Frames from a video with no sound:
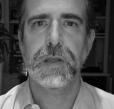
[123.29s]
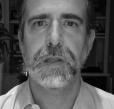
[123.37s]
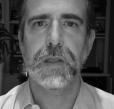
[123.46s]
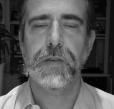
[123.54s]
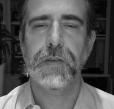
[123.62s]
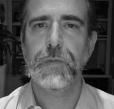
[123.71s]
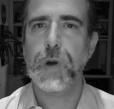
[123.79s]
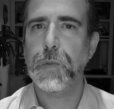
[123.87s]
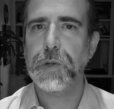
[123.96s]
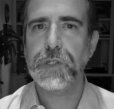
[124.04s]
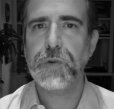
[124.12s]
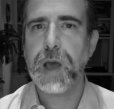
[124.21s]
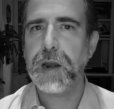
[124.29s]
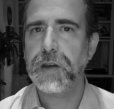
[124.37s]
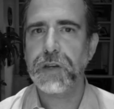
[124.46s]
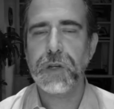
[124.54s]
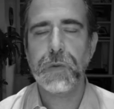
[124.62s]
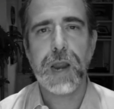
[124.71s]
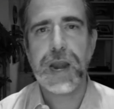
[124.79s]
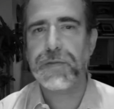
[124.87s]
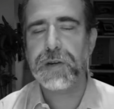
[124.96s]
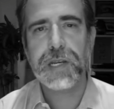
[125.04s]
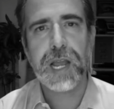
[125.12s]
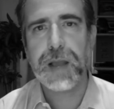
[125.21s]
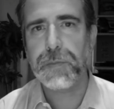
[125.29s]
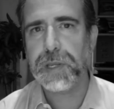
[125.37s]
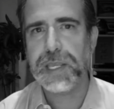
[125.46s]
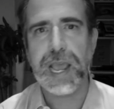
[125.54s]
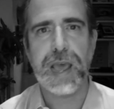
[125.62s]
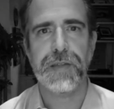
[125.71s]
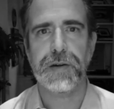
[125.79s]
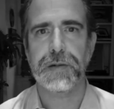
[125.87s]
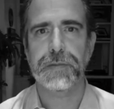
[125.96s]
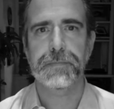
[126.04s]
This is what we try to do every time we gather.